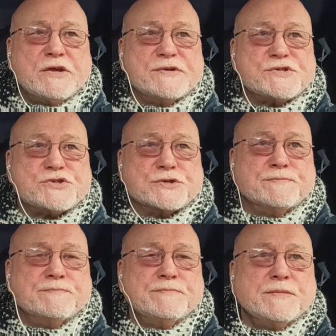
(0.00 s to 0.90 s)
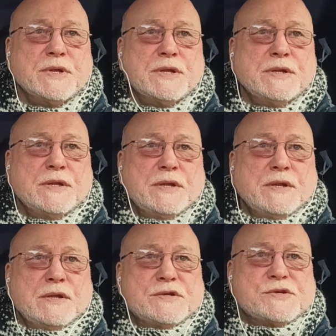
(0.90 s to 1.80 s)
Christian.
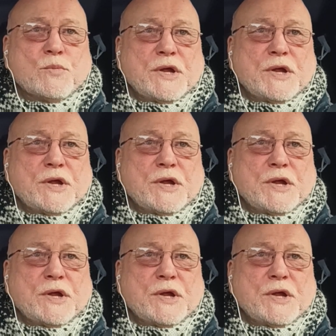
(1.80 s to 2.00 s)
So